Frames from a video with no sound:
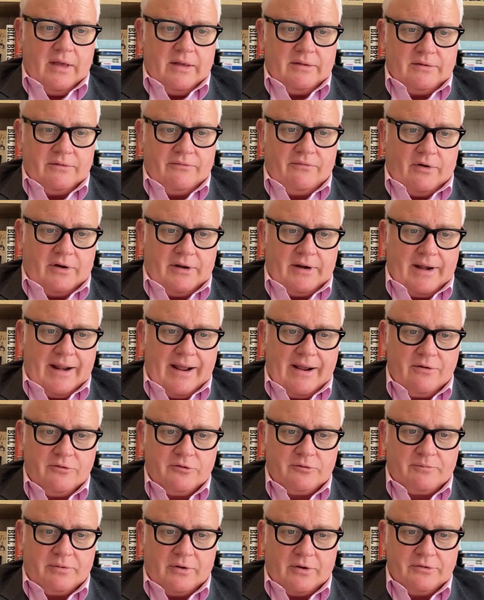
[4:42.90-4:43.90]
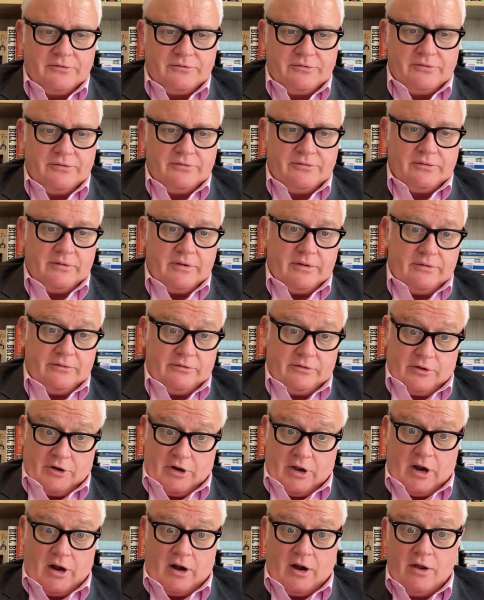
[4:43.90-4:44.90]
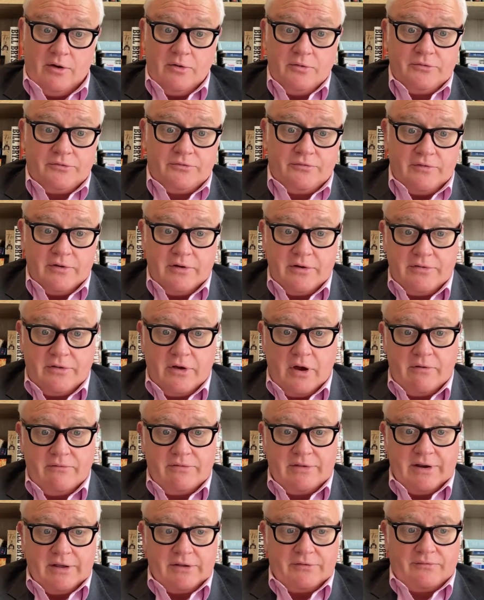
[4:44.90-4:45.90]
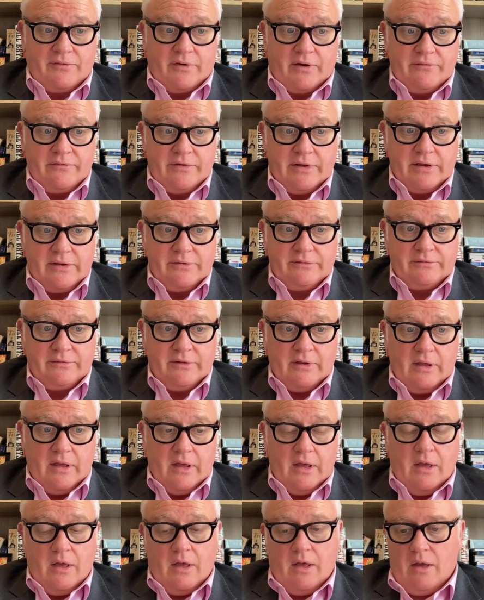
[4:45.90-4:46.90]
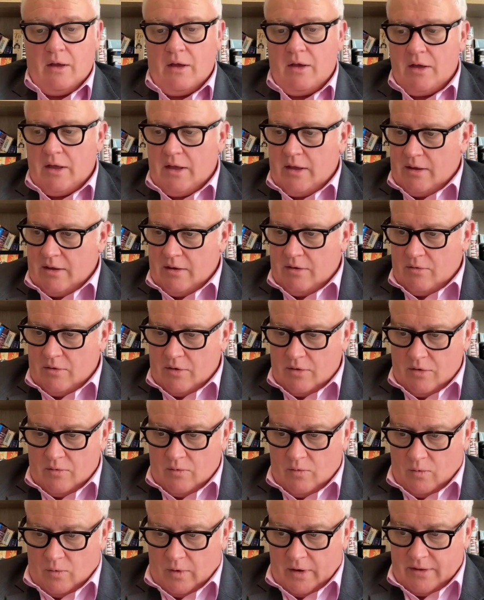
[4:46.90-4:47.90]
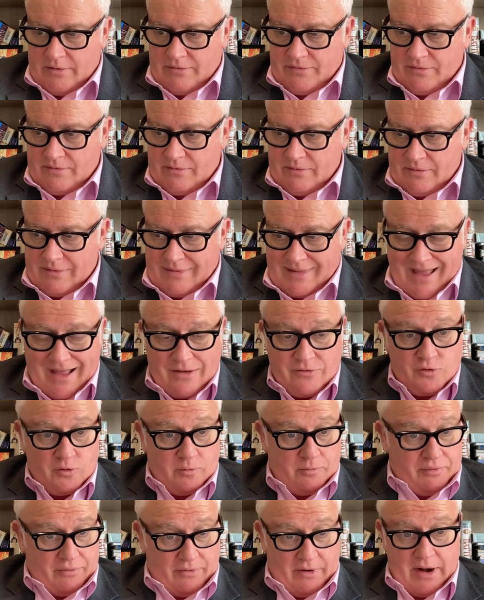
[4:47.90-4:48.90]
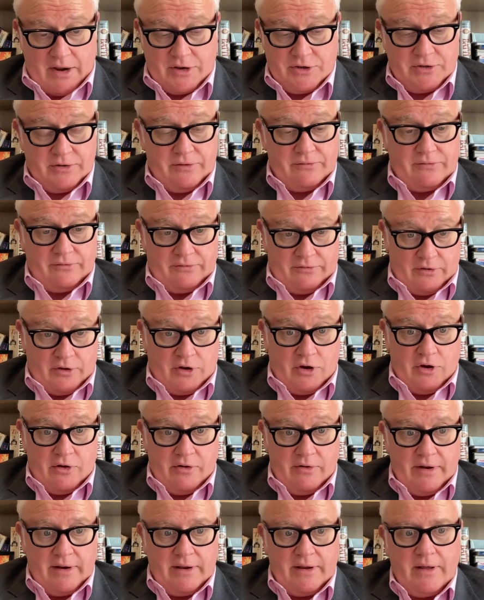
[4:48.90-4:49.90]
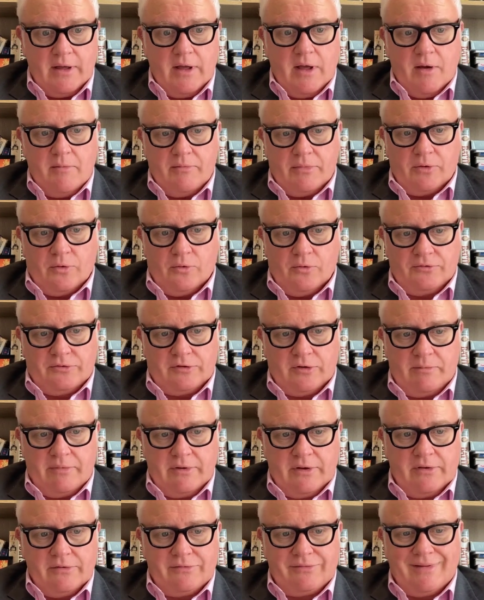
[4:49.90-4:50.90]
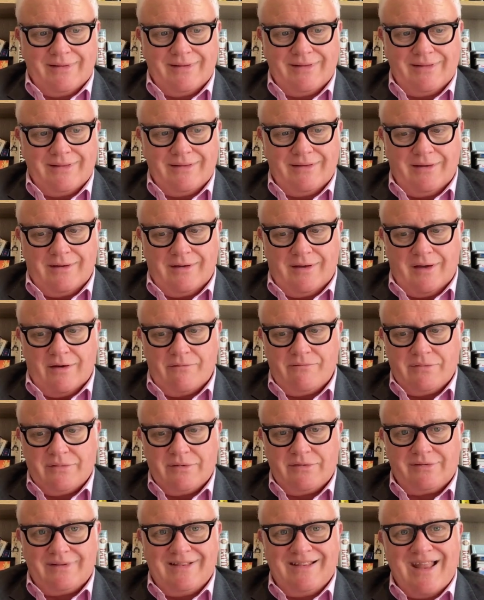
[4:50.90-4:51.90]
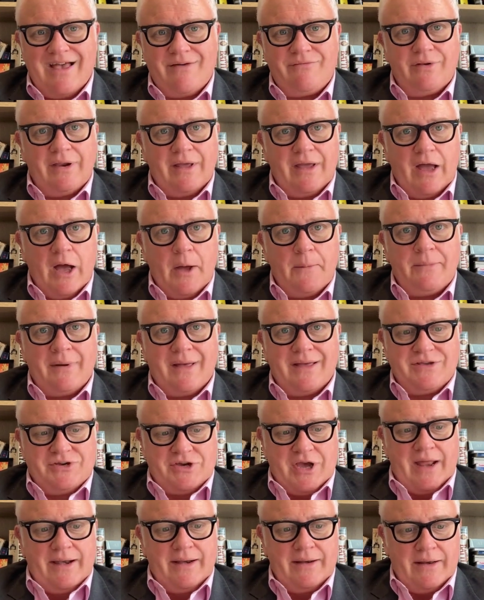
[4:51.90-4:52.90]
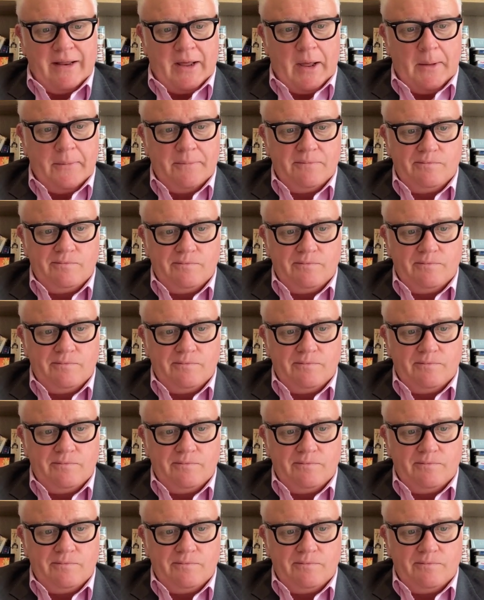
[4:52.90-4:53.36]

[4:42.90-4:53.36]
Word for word: dividing house prices is going to close further over the next five years with natural progression as it's occurring, but also because the government's levelling up agenda